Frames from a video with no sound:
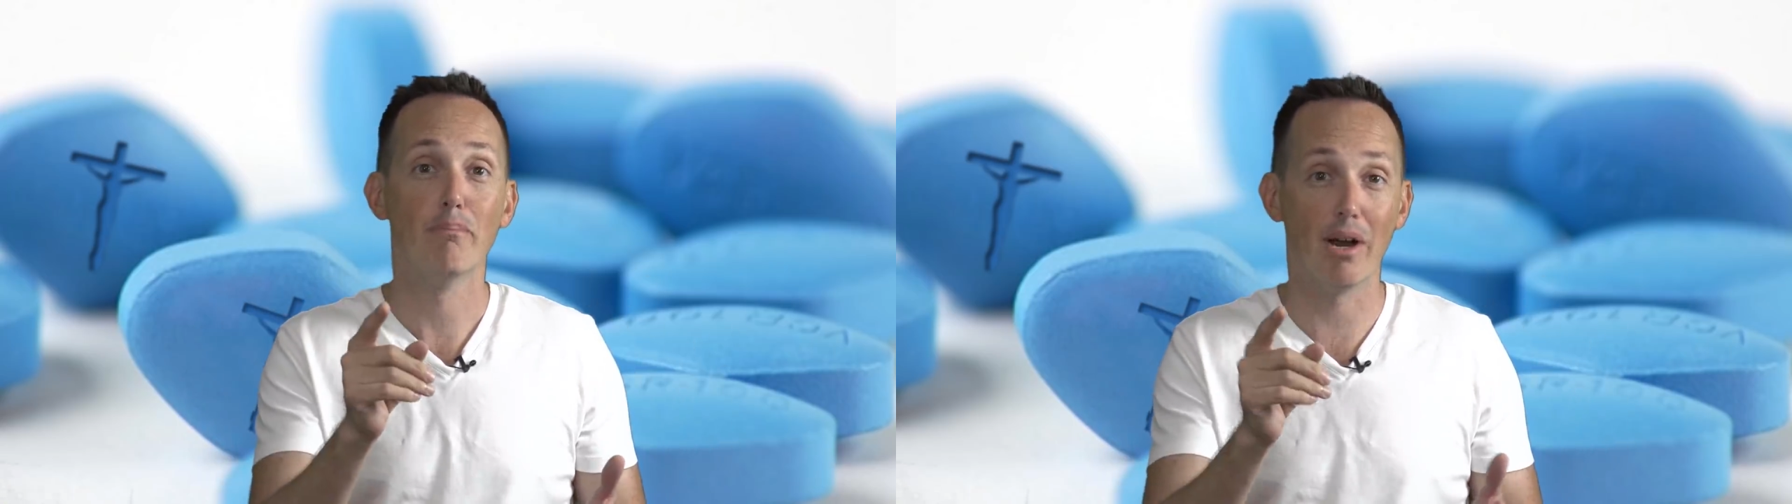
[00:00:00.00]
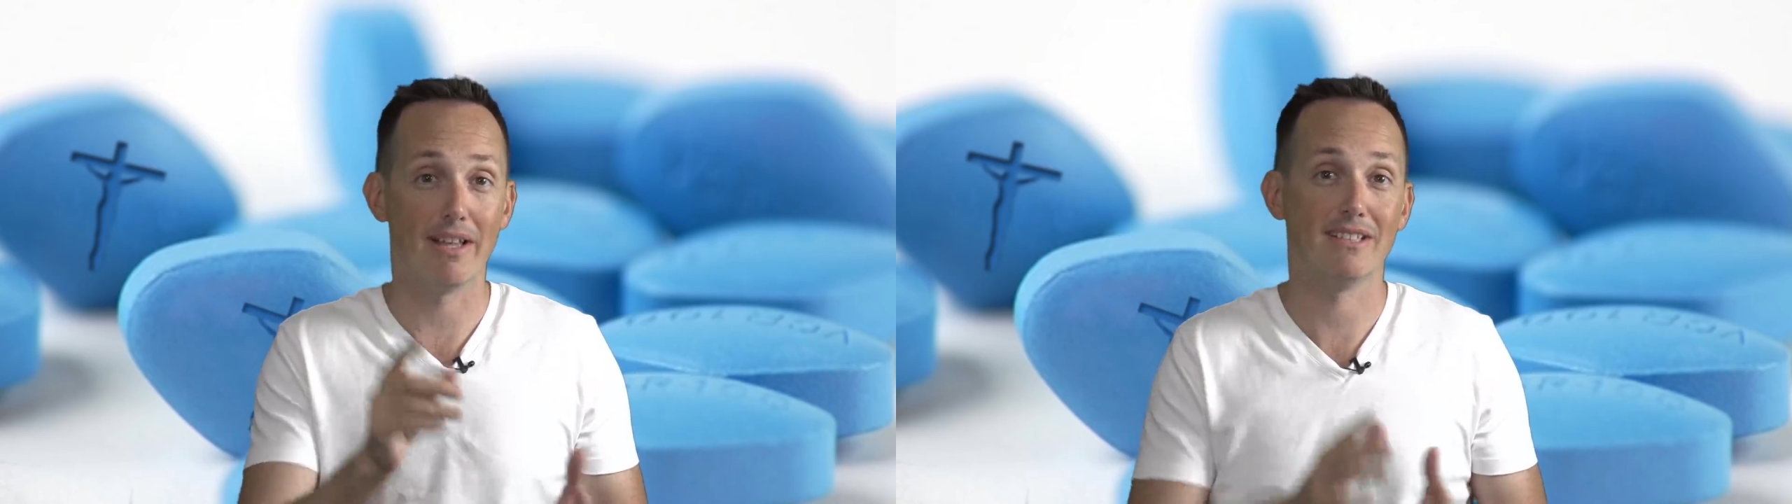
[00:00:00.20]

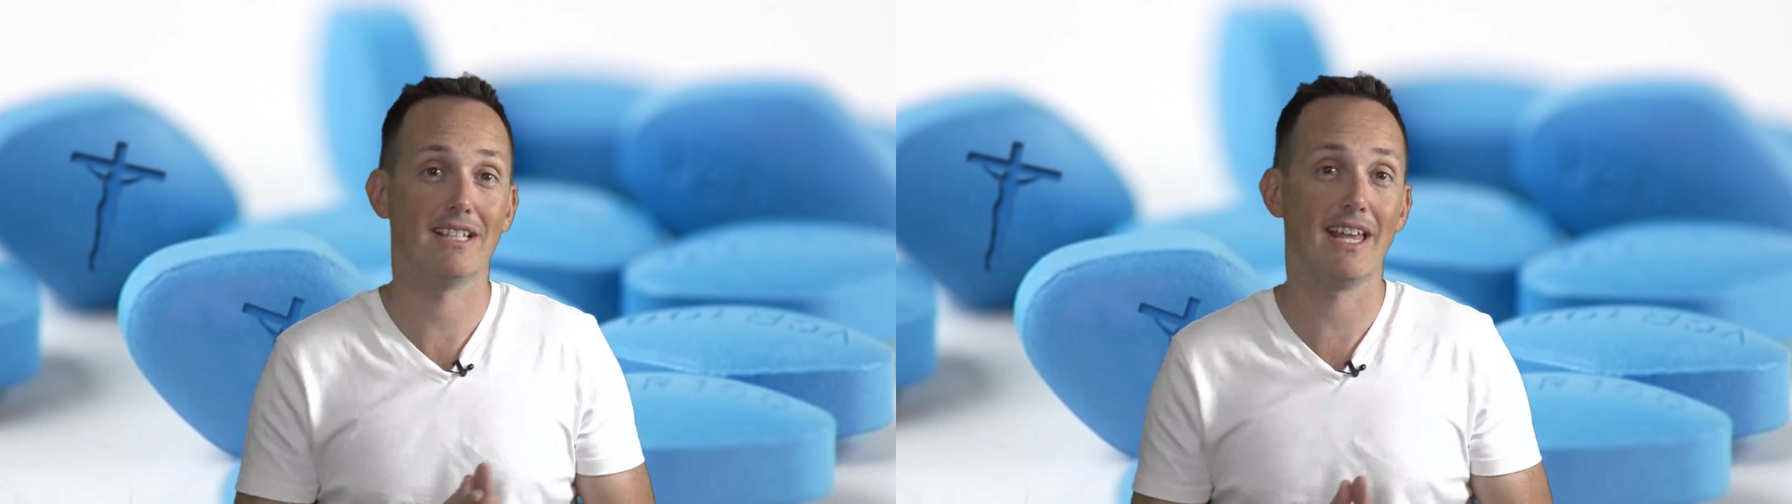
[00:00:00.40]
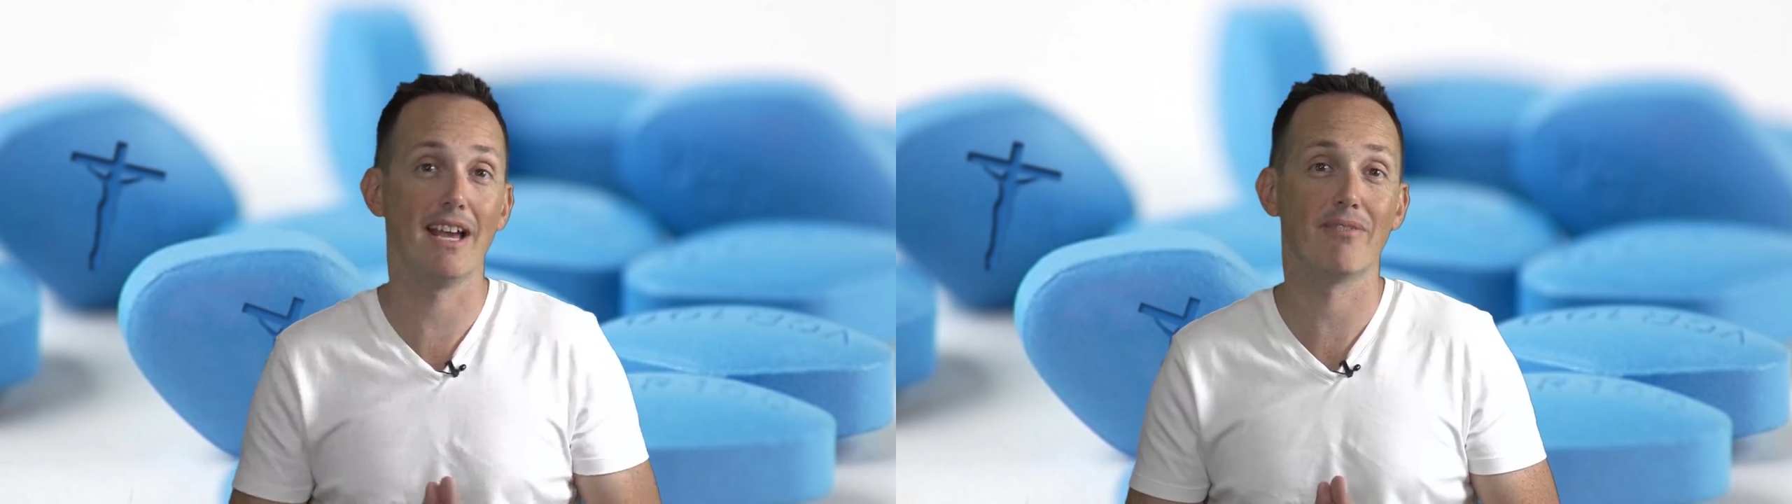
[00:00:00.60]
But
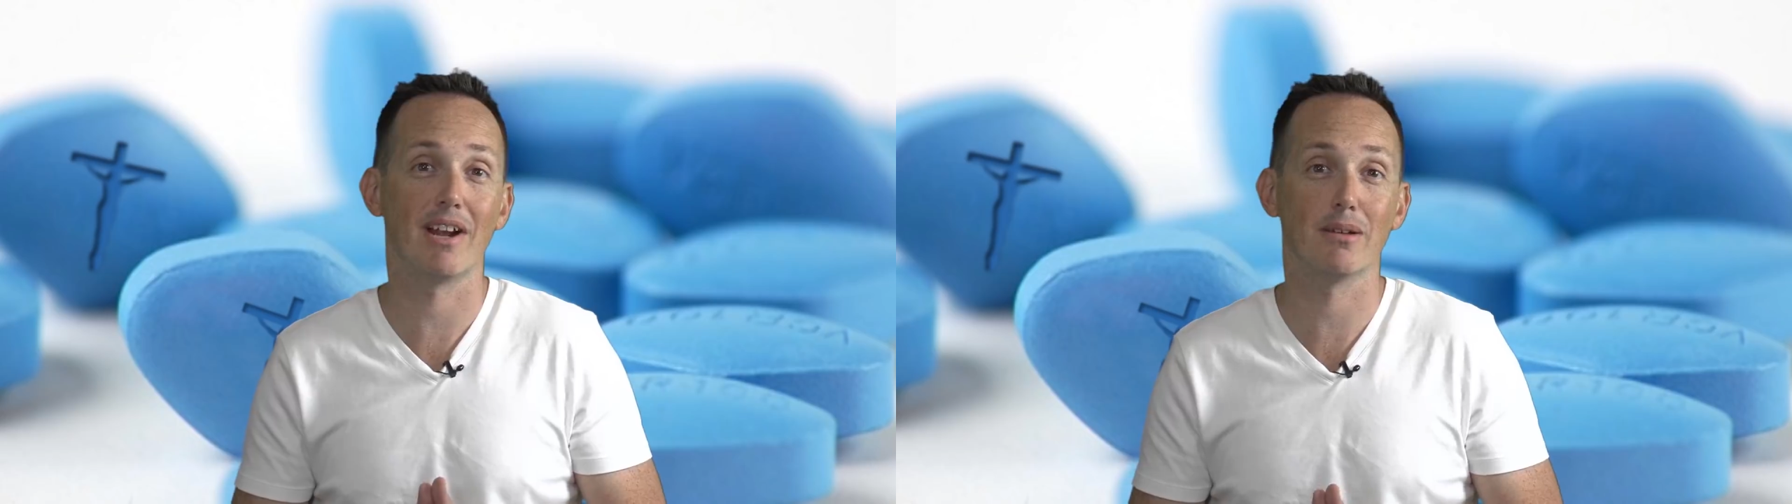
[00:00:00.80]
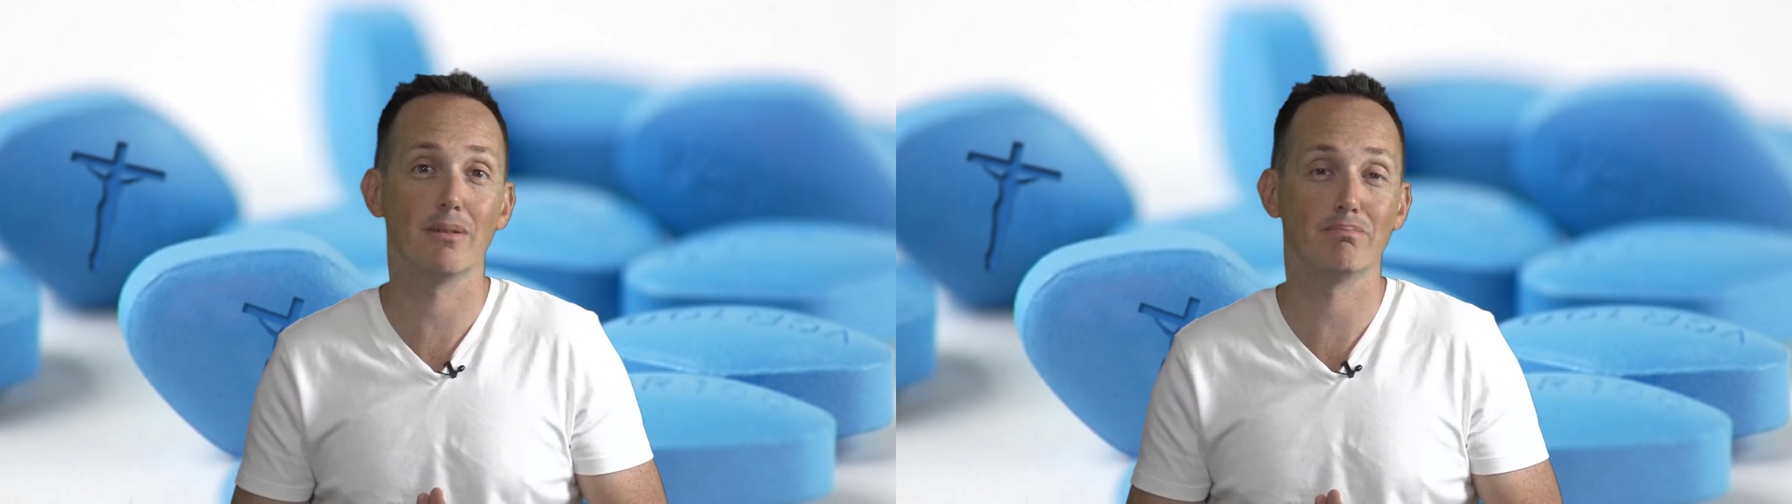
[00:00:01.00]
today I've
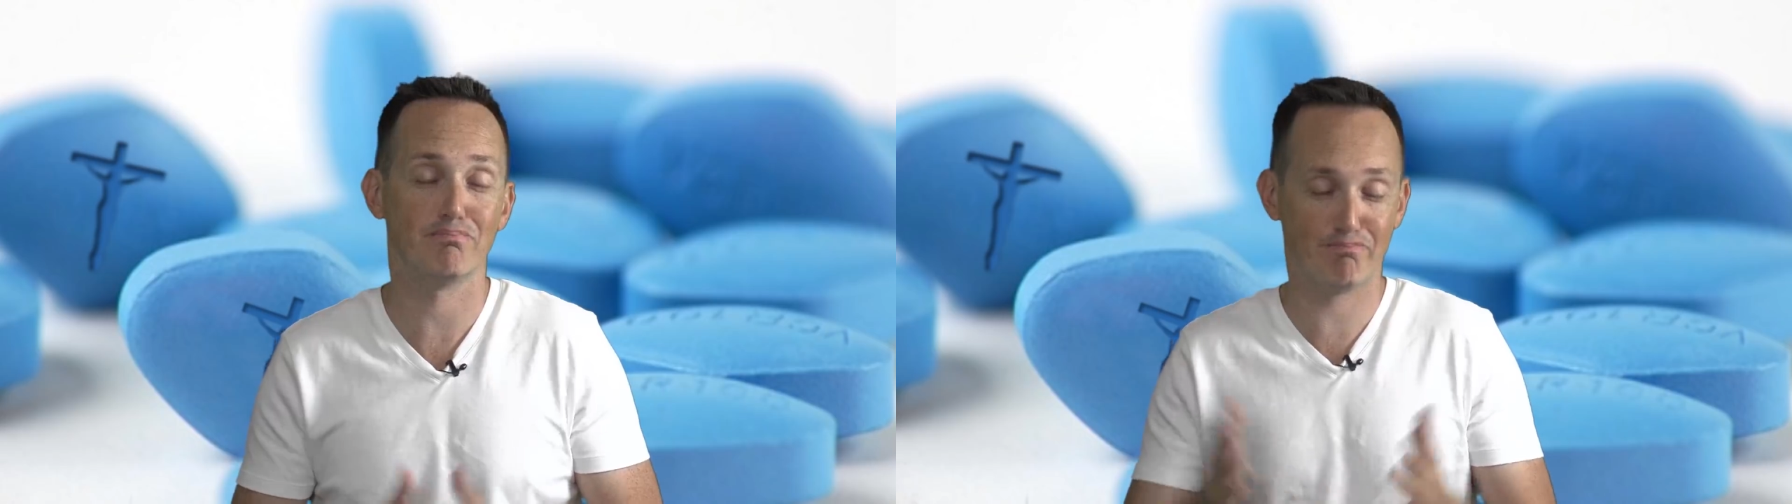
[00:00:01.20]
got a